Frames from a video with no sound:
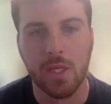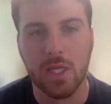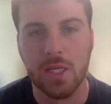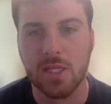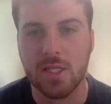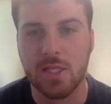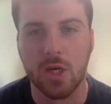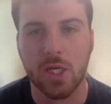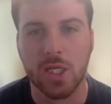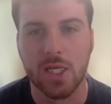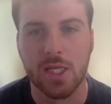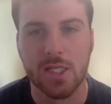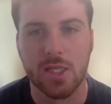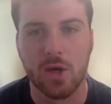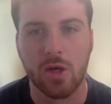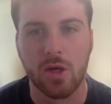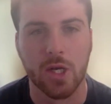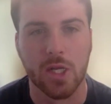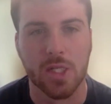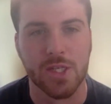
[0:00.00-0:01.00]
he's still
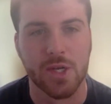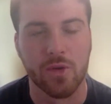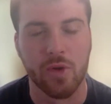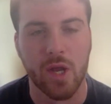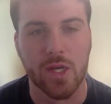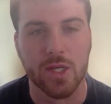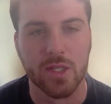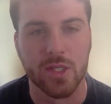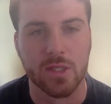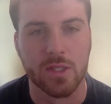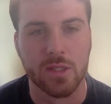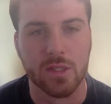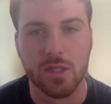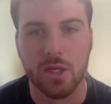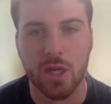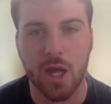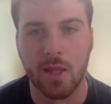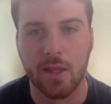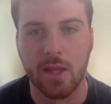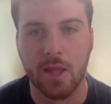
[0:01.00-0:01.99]
under consideration
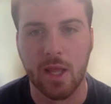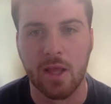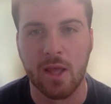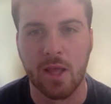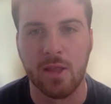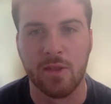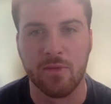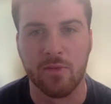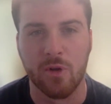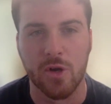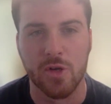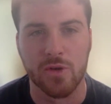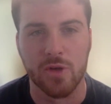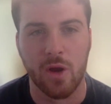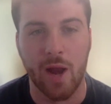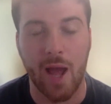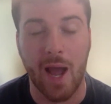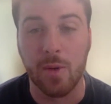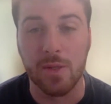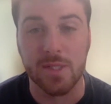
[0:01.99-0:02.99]
in the first
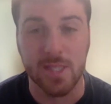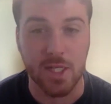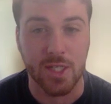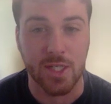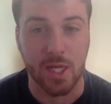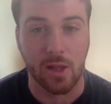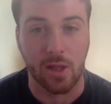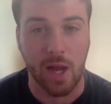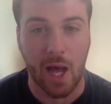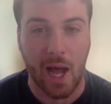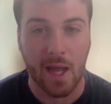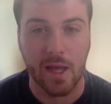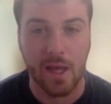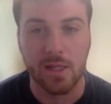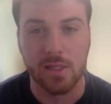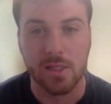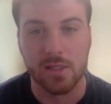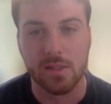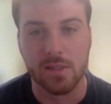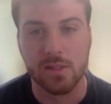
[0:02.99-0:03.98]
round. I would take Jalen
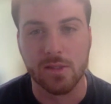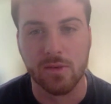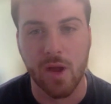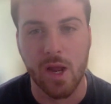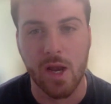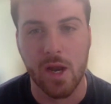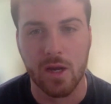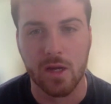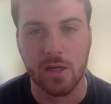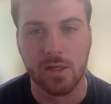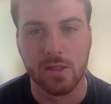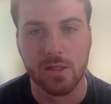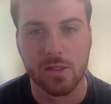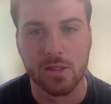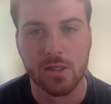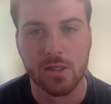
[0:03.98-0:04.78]
Hyatt right here.